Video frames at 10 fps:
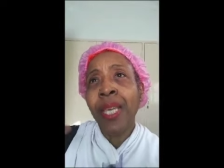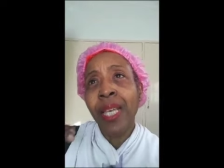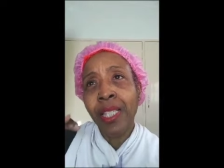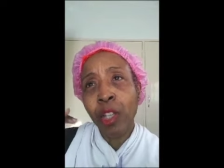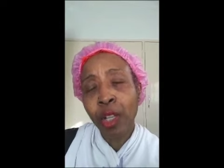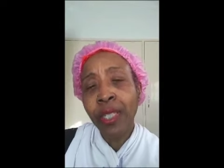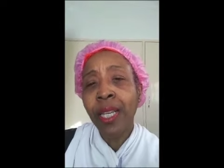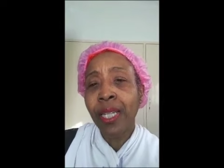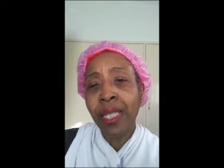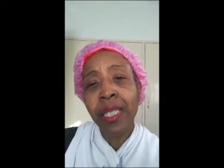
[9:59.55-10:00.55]
It's gotten
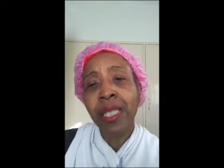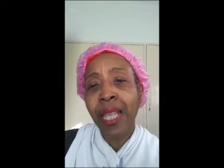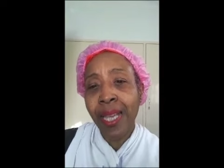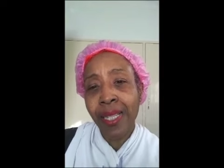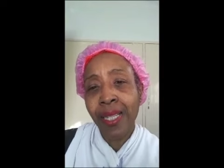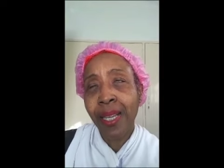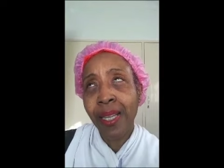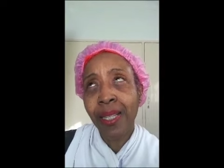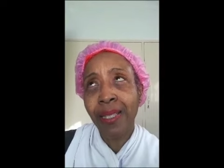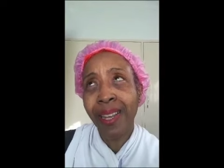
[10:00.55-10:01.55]
a little
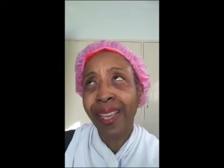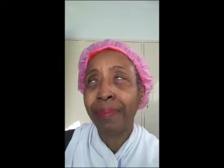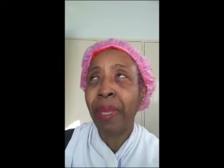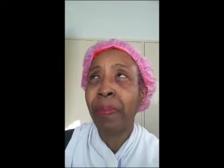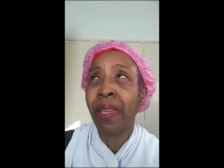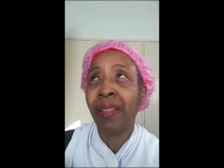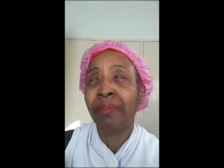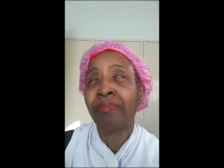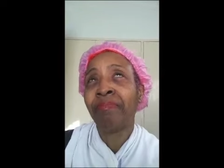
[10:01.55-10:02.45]
lighter, like maybe a